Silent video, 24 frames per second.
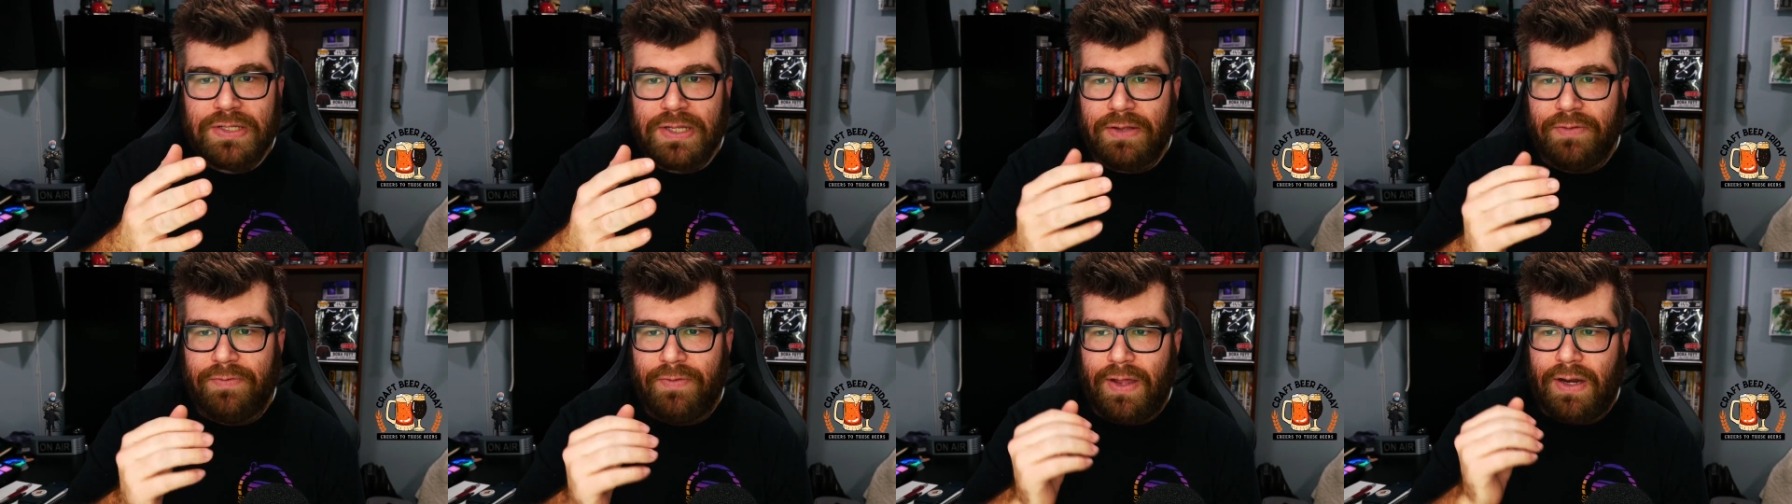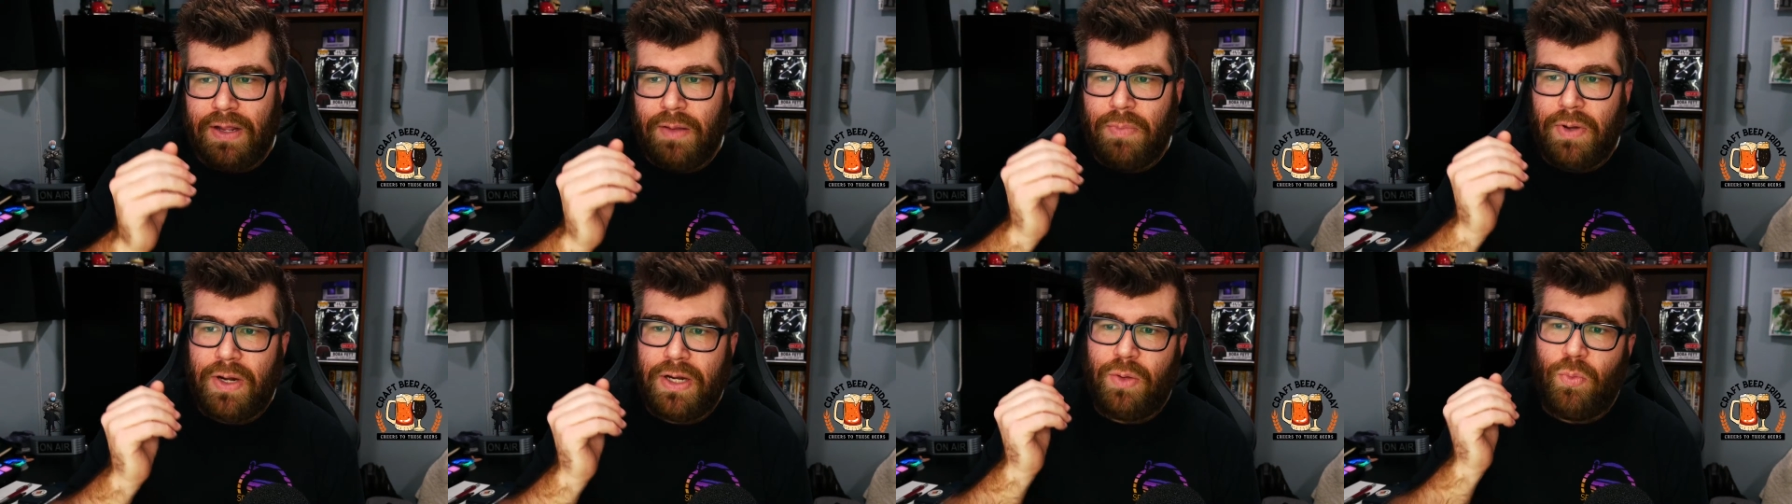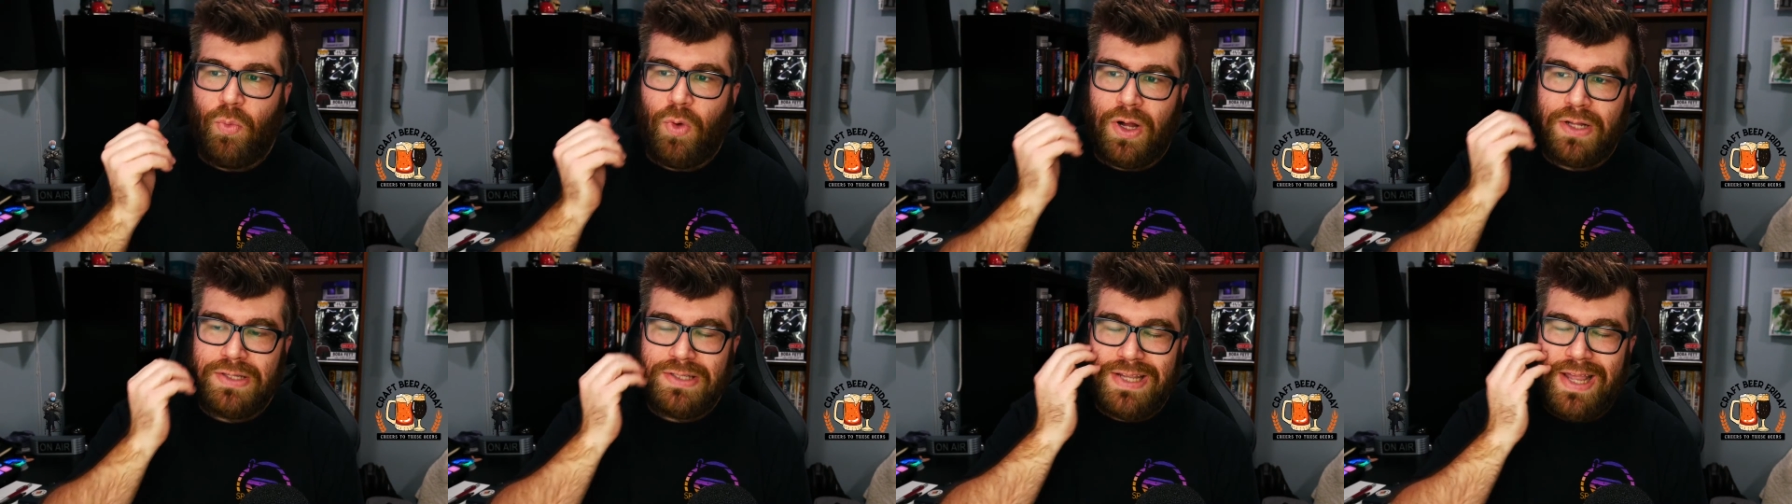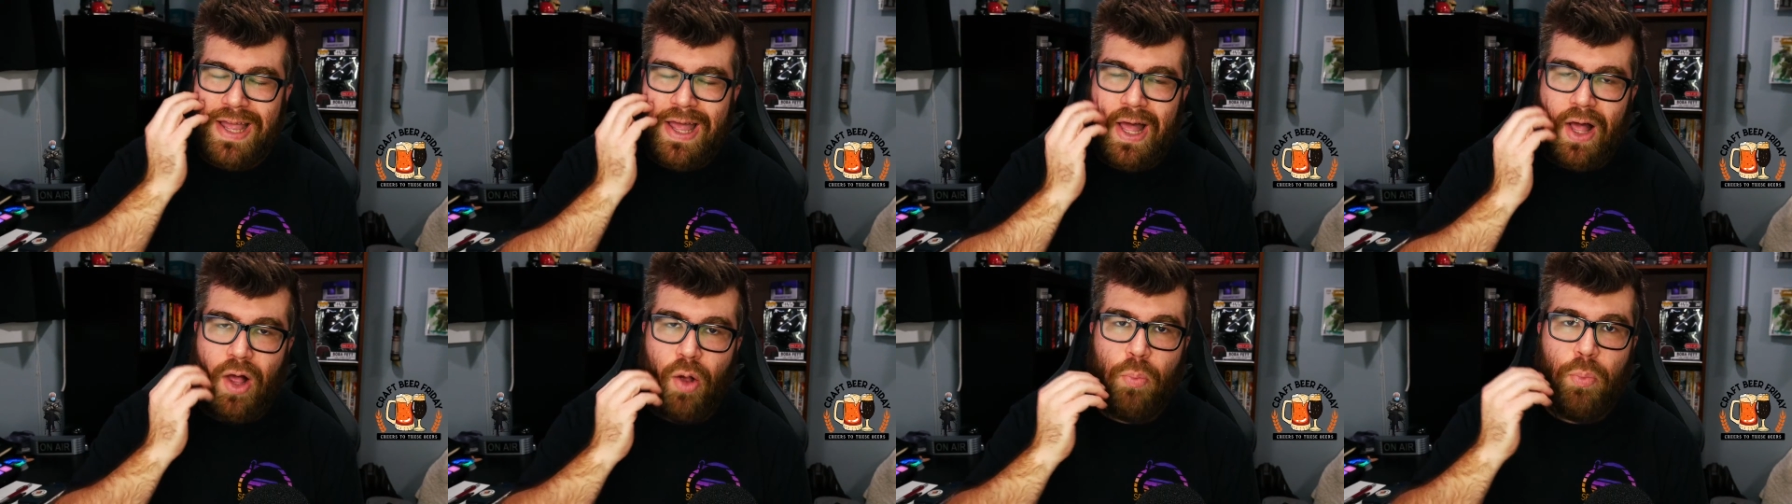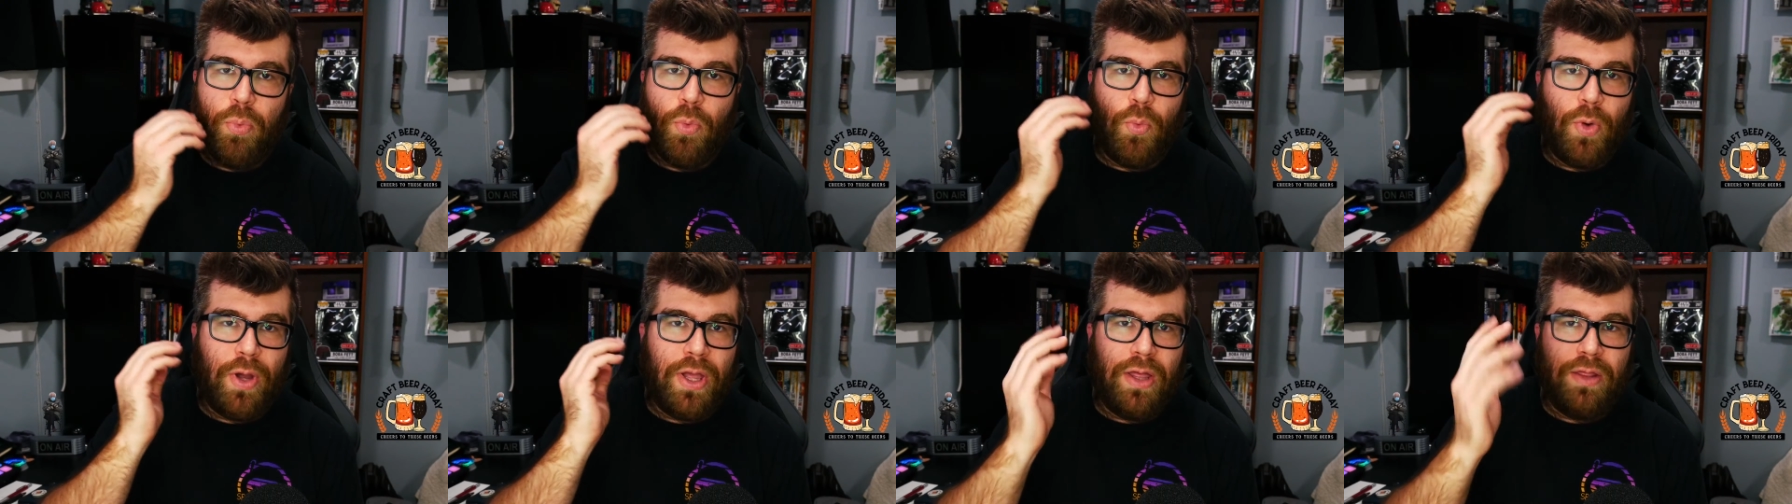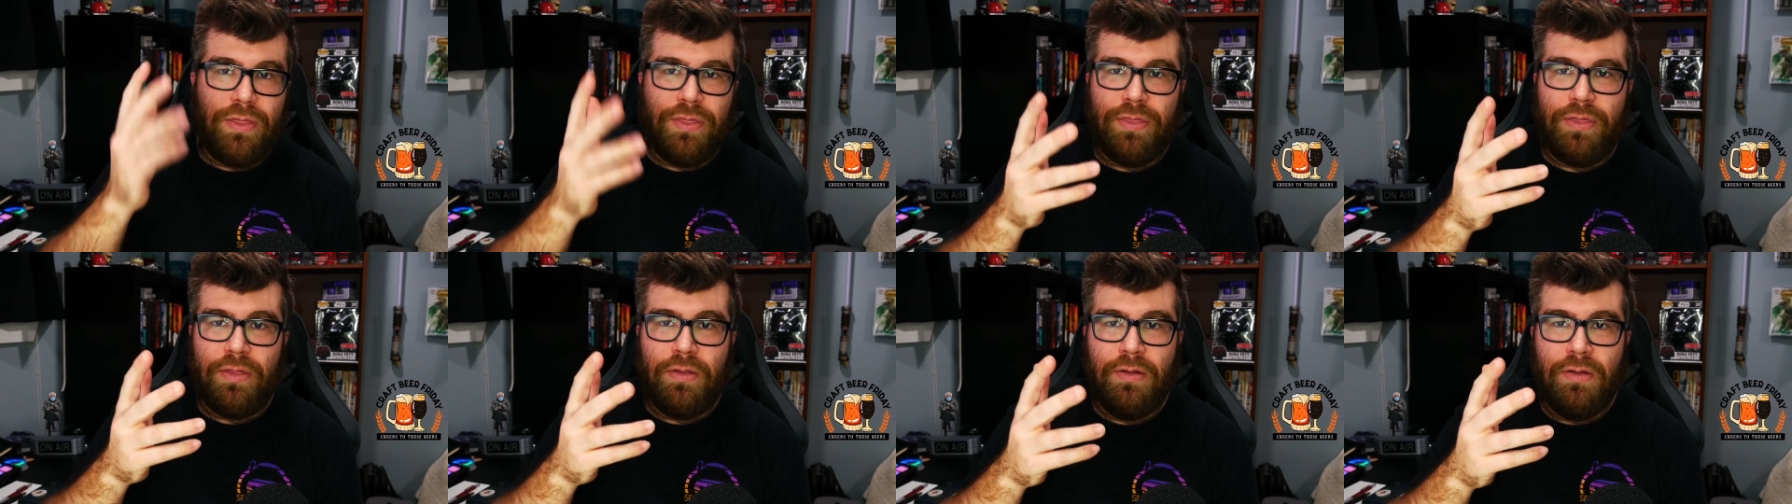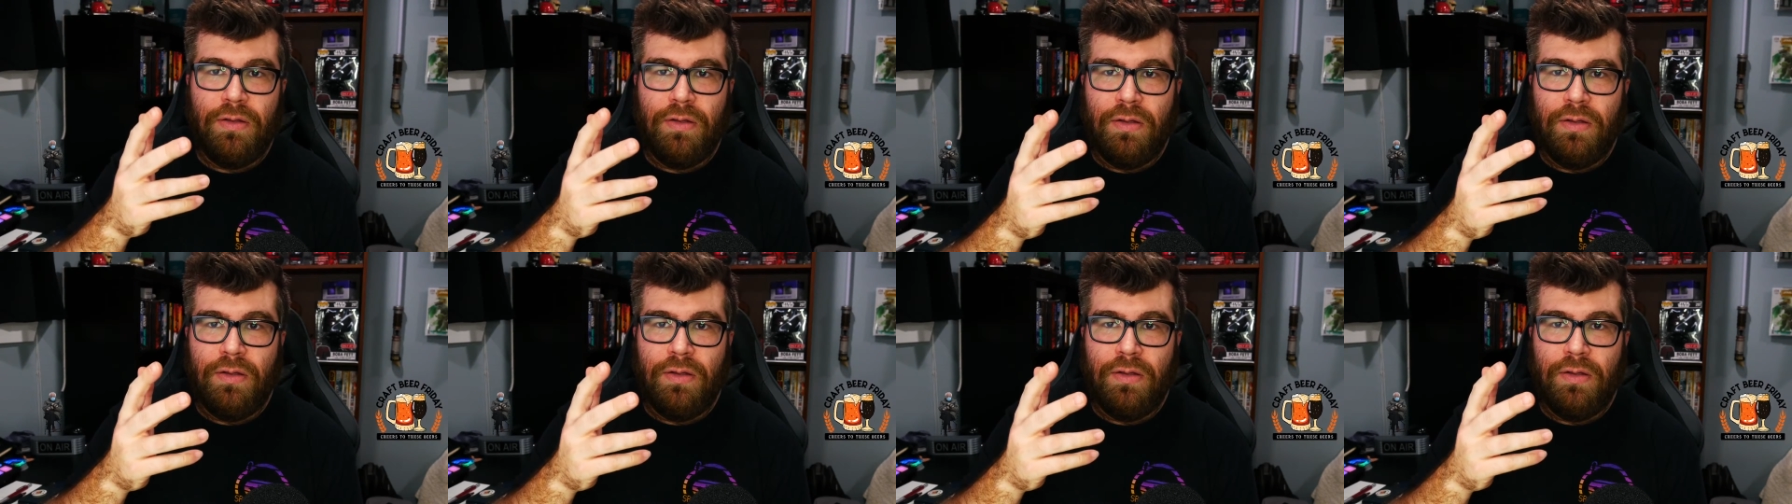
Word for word: If anybody wants help with